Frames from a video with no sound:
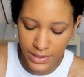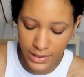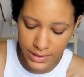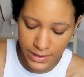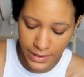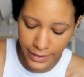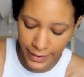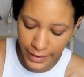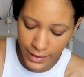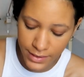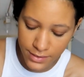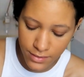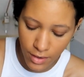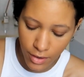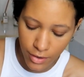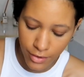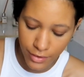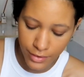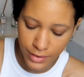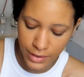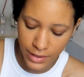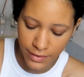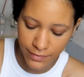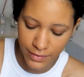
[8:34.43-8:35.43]
The tickets
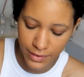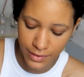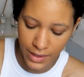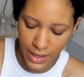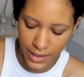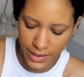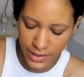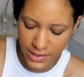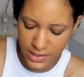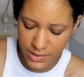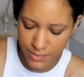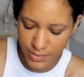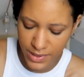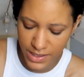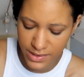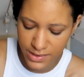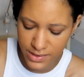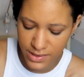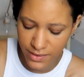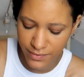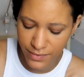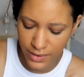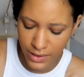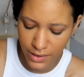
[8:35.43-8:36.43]
aren't even that
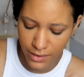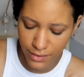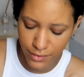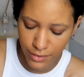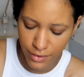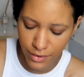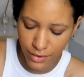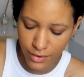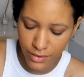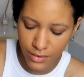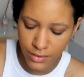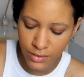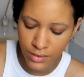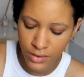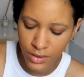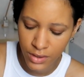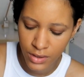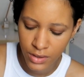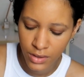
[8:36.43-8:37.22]
expensive either.